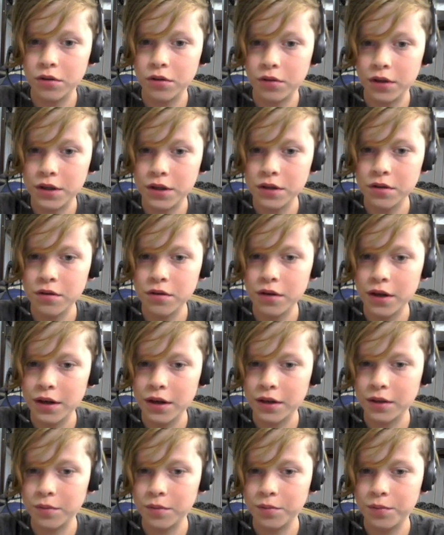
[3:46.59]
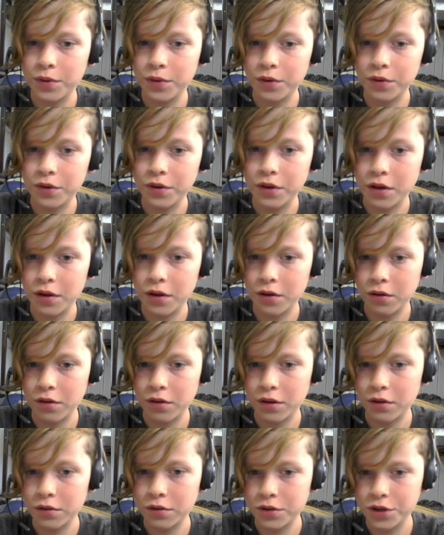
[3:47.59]
let's go ahead and build another
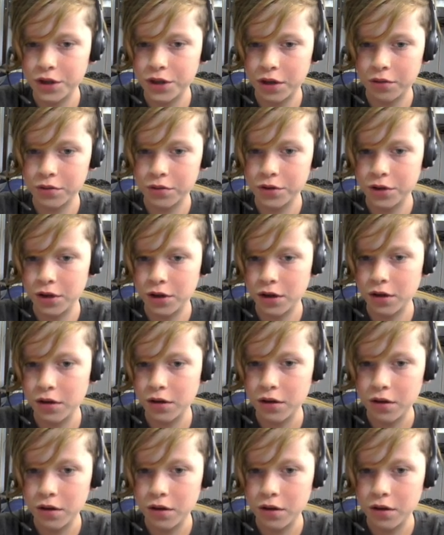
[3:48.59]
little shelter.